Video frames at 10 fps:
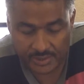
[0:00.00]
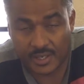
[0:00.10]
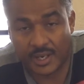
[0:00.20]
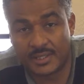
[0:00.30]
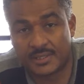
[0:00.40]

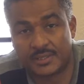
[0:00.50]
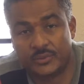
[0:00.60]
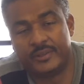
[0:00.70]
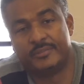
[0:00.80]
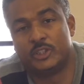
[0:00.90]
Christ.
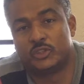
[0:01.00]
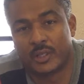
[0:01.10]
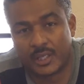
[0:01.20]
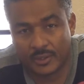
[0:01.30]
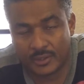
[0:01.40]
We have been
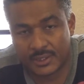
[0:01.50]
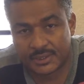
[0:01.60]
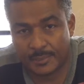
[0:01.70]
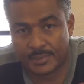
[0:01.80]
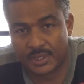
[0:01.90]
talking on the
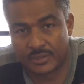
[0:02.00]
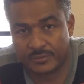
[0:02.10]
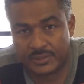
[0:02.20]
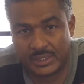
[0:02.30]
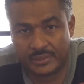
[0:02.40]
subject
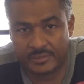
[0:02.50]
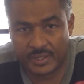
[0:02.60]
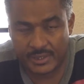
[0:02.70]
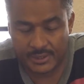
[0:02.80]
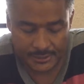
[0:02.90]
of
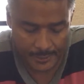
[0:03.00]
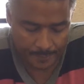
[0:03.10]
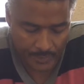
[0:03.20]
deliverance,